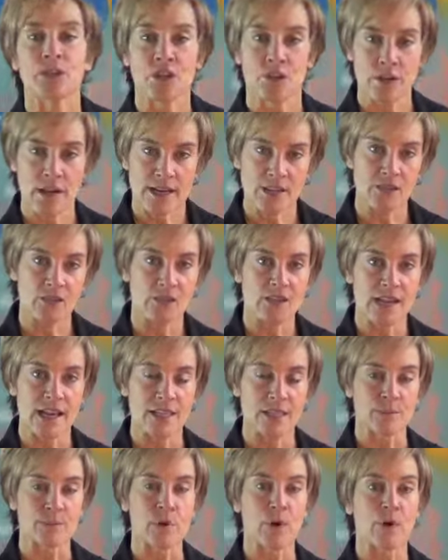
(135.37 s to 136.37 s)
your
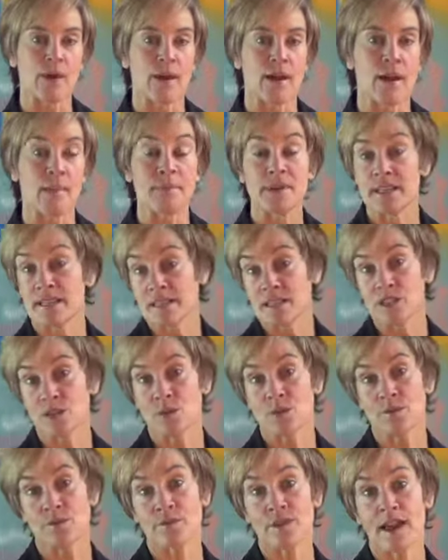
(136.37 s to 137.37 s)
exercise program needs
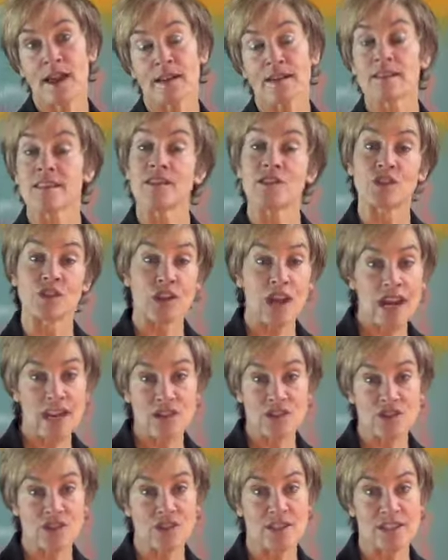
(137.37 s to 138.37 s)
to reflect the
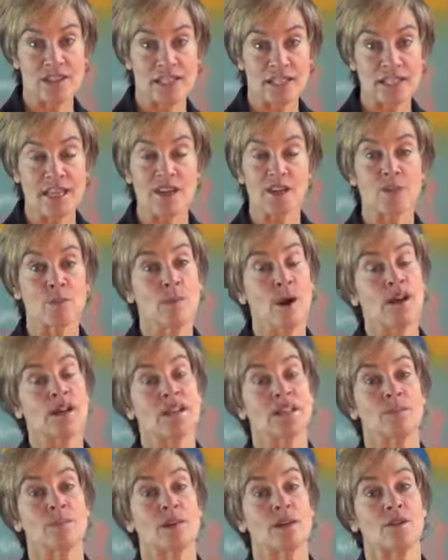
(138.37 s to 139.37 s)
changes that your
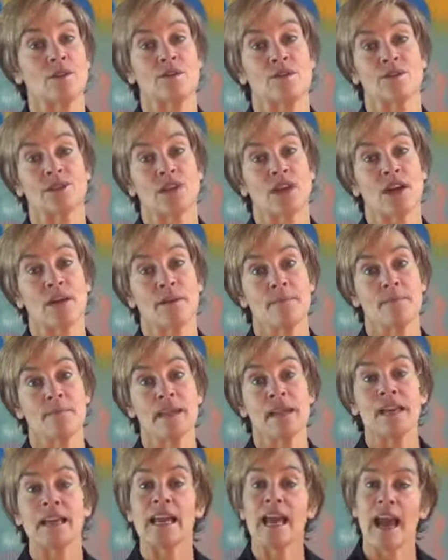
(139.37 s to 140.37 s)
body's made over
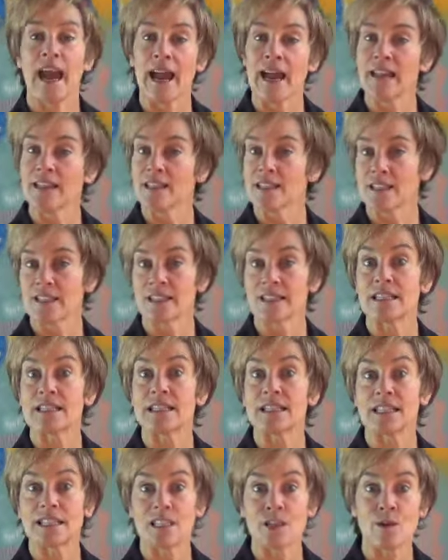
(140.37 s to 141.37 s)
time, and
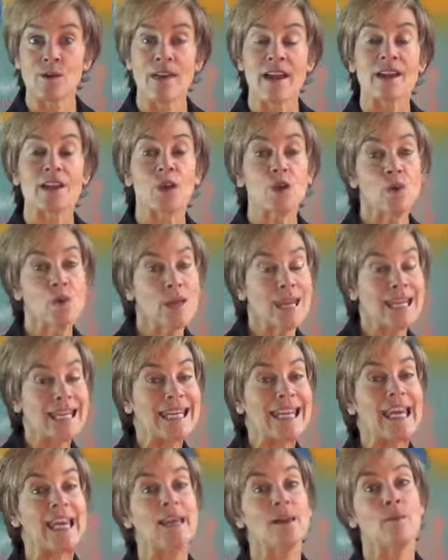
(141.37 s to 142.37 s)
so that you
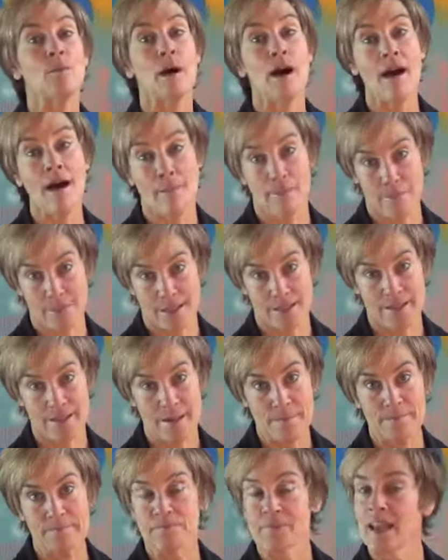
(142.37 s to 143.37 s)
can keep up
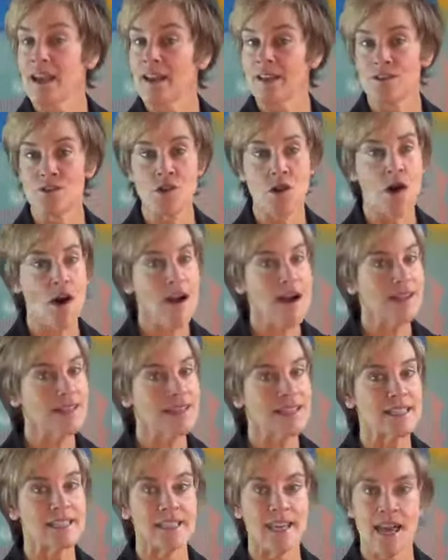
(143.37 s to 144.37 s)
and
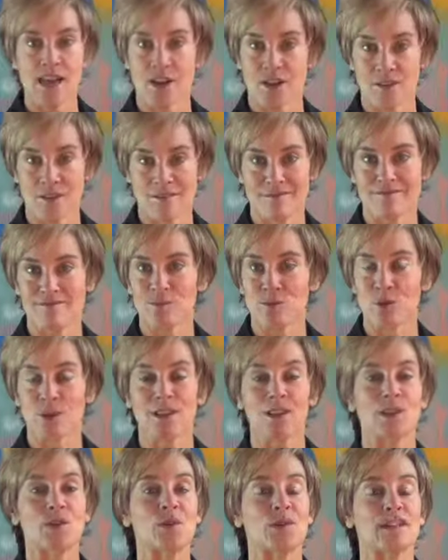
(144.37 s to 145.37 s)
not settle for a
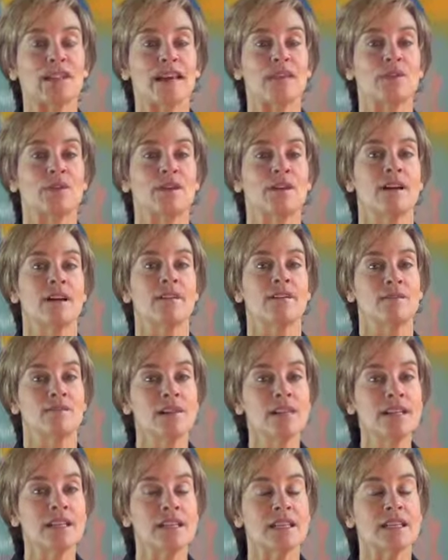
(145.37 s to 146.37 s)
lower level of
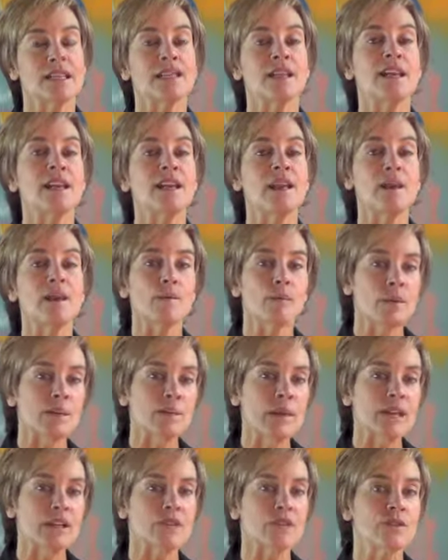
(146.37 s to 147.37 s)
fitness, but
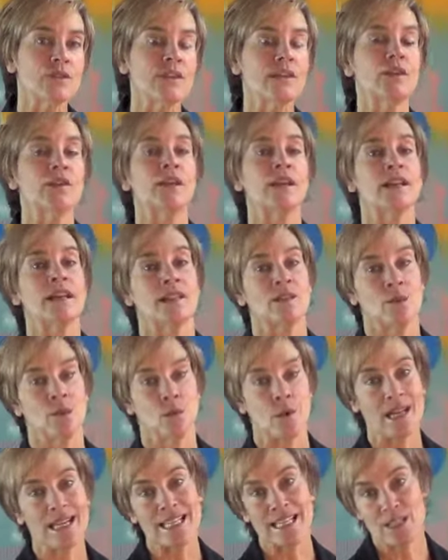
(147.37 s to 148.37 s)
make sure that you're getting the
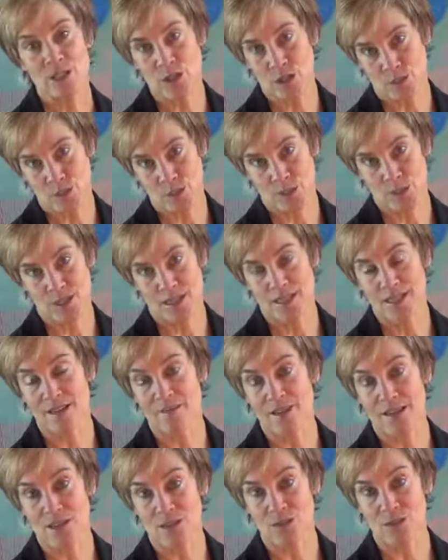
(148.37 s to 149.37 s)
right dose
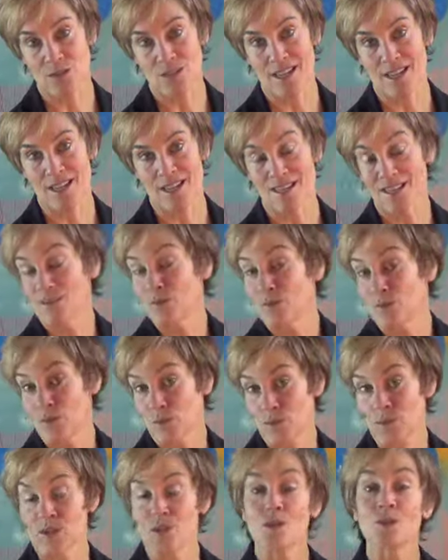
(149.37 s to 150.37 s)
of exercise for
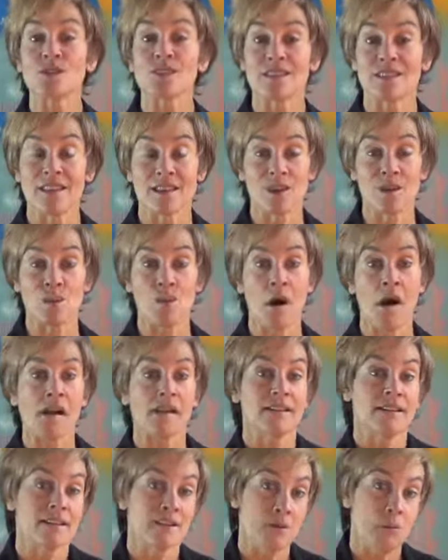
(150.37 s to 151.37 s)
the results that you
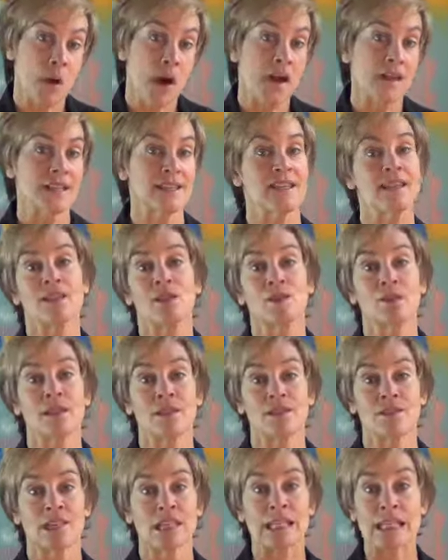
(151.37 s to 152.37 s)
want and the body that you
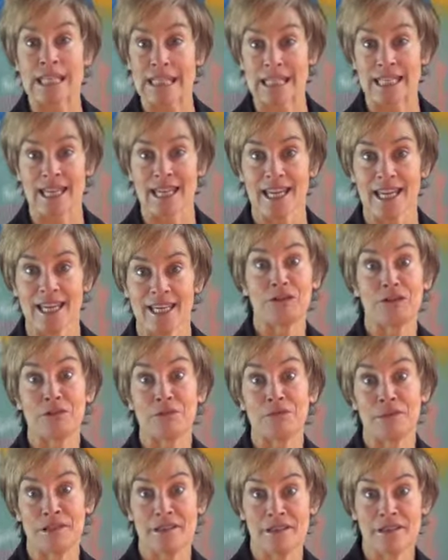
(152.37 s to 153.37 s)
live in today. So
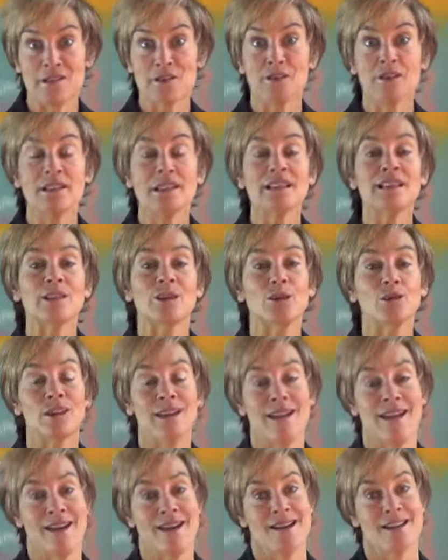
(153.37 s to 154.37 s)
we literally
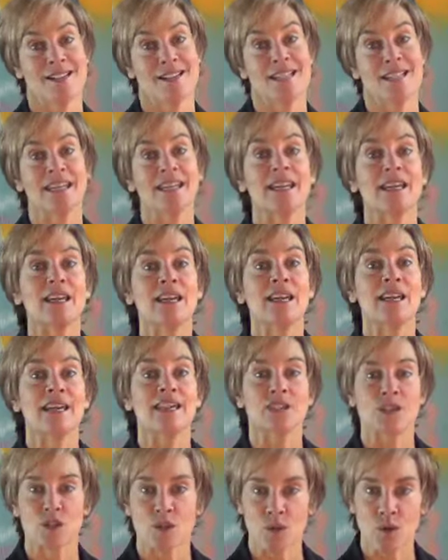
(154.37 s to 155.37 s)
look at
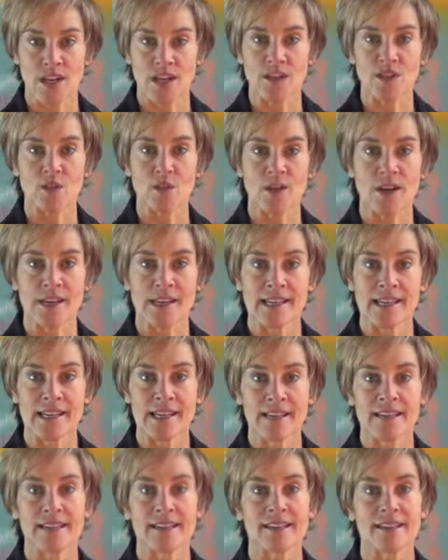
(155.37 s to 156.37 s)
strength
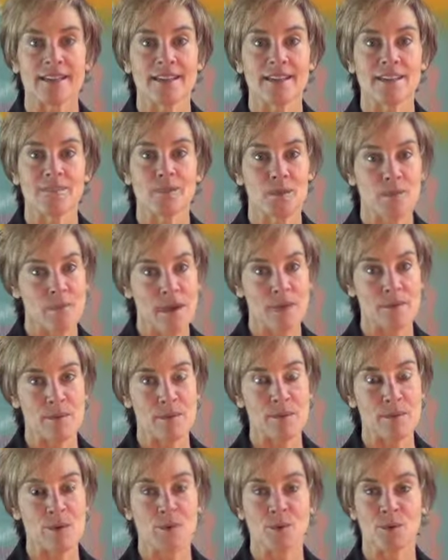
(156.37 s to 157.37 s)
training for
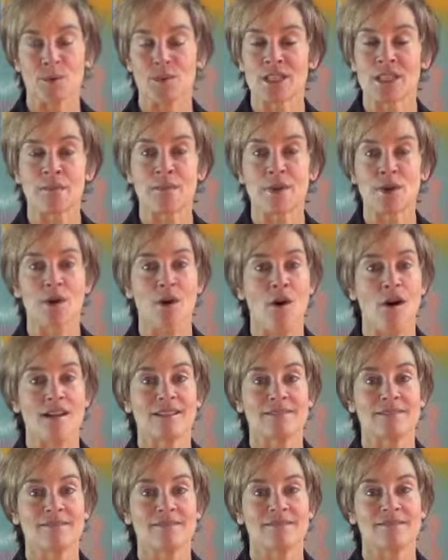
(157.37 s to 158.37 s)
baby boomers and
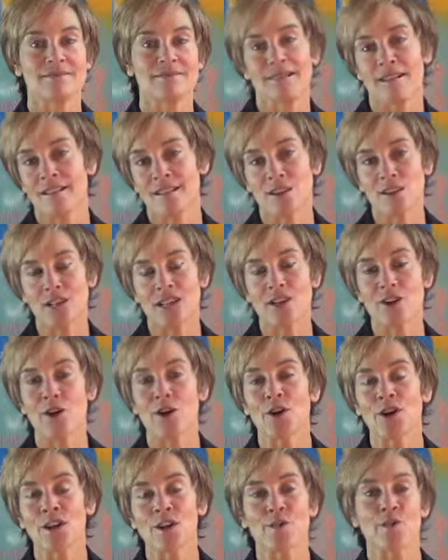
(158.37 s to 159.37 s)
beyond. I'll look at
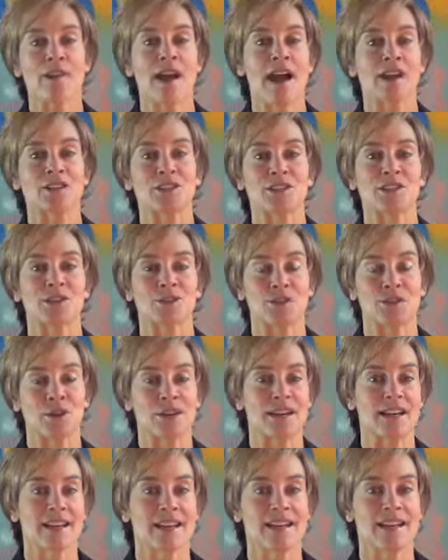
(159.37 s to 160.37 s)
cardiovascular
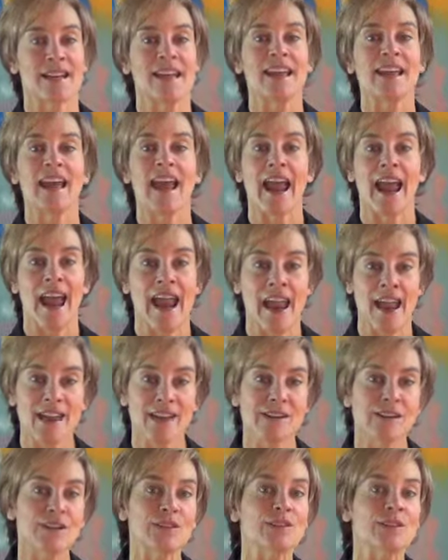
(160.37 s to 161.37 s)
training
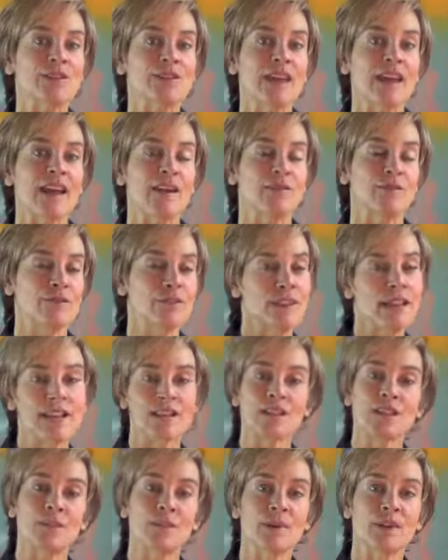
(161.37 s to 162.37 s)
and look at
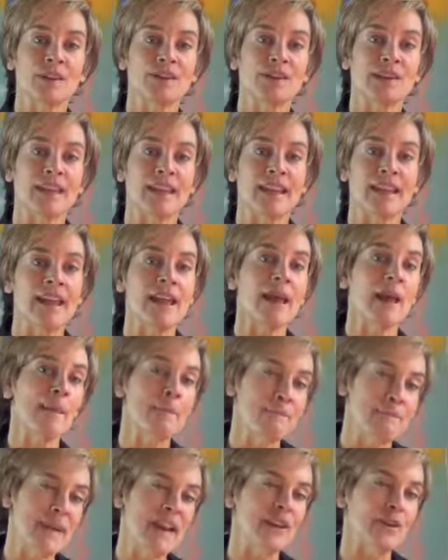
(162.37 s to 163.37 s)
flexibility.
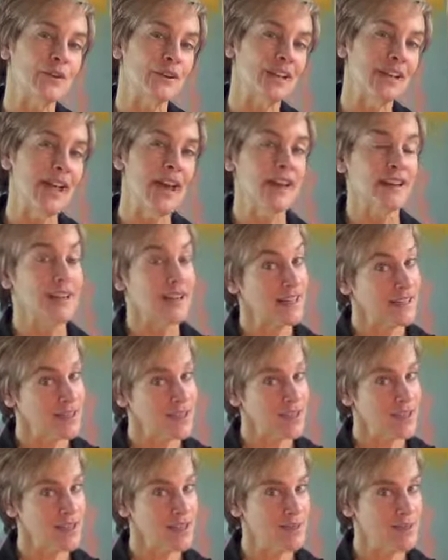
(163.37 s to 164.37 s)
Better yet, I
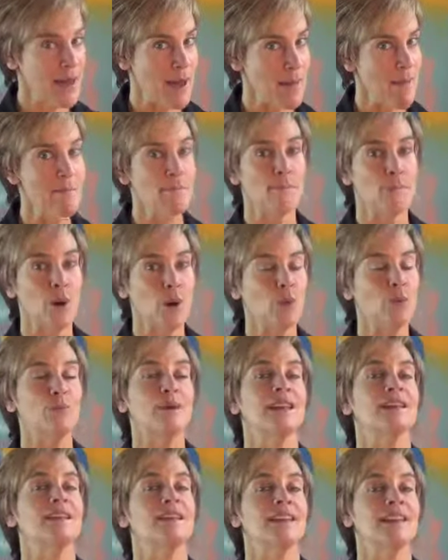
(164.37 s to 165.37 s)
talk about
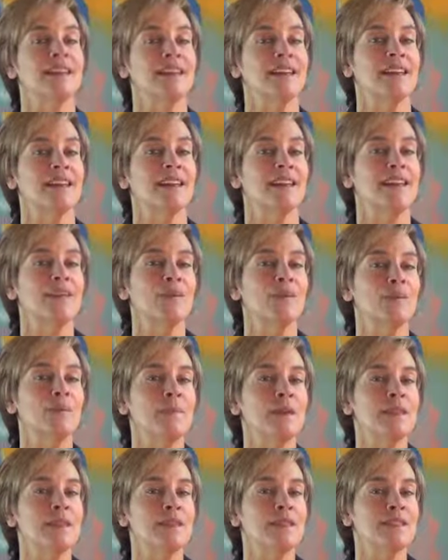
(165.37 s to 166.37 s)
mobility and the
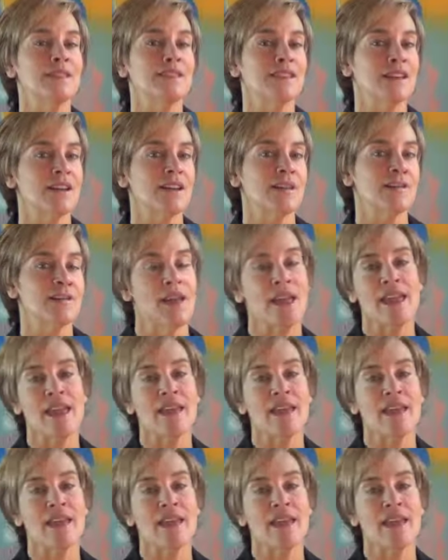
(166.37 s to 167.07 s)
means of